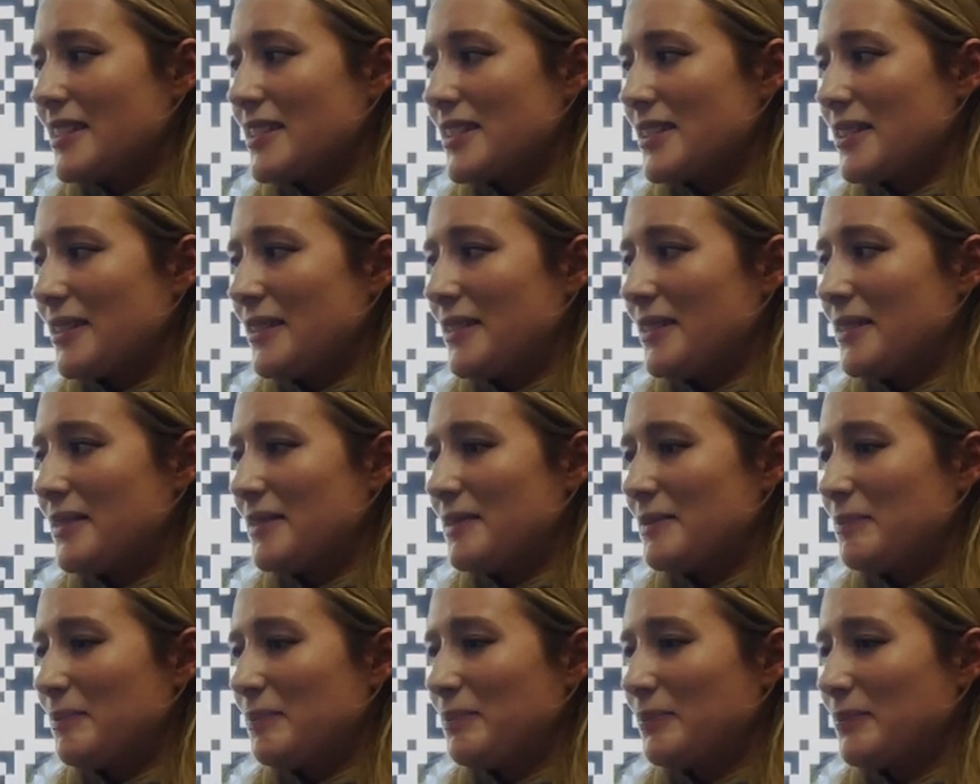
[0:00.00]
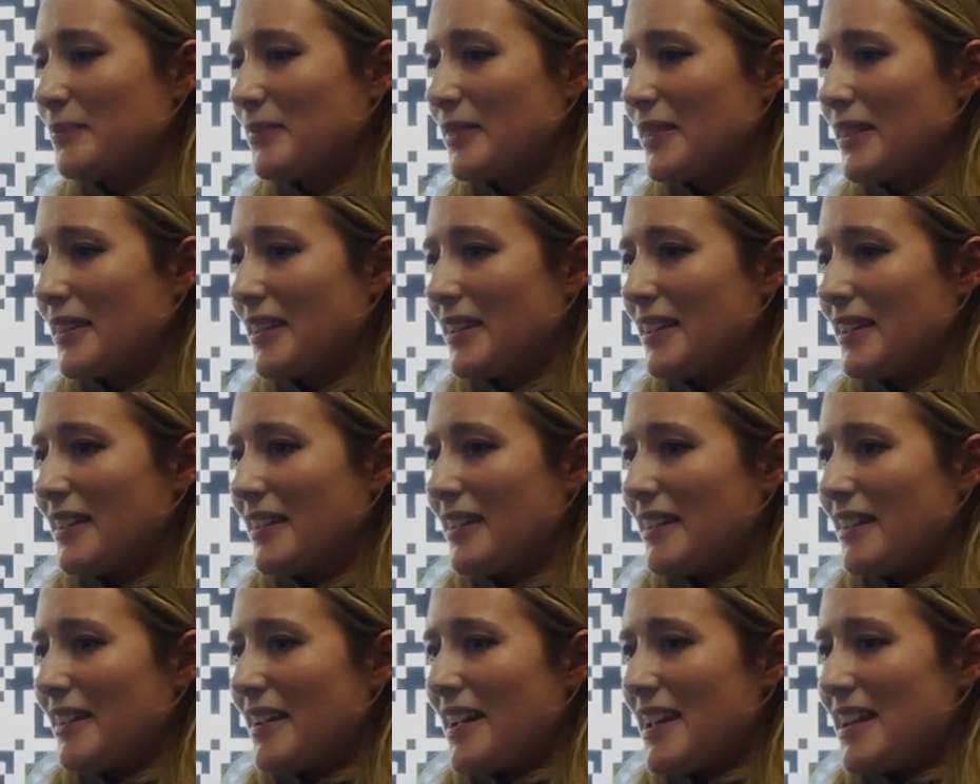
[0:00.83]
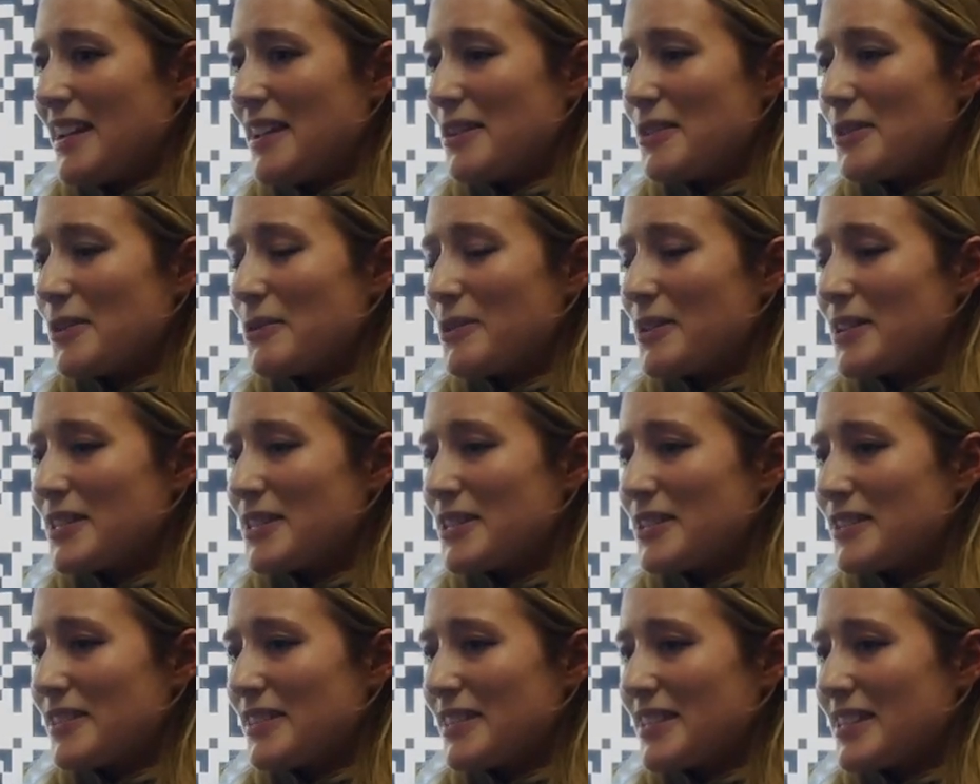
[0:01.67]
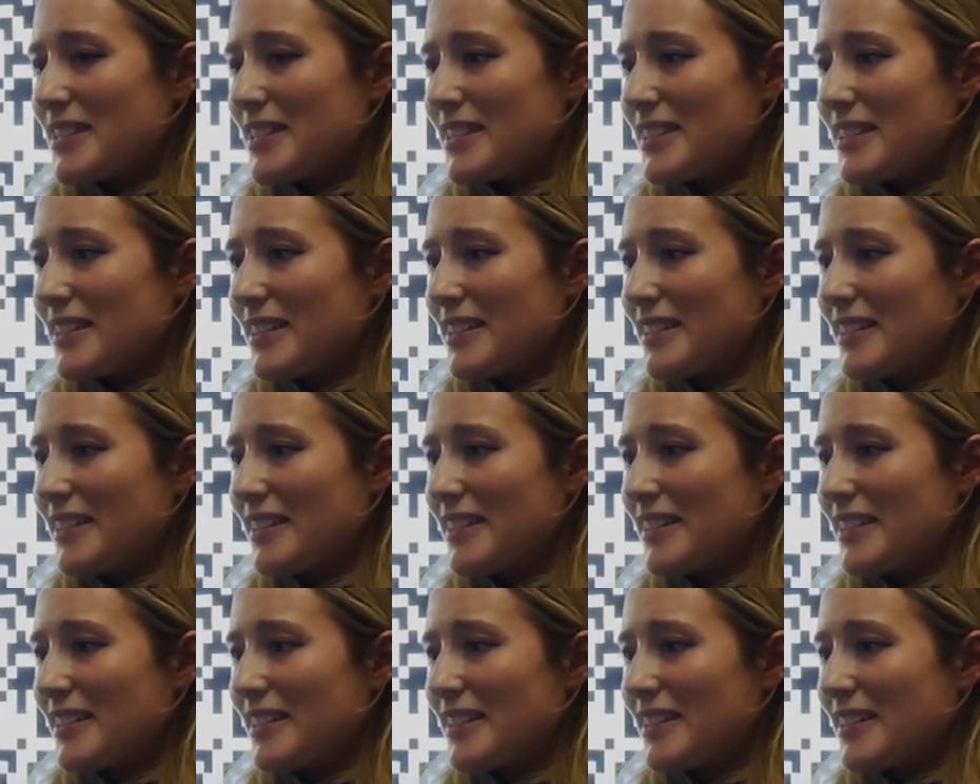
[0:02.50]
So any other questions?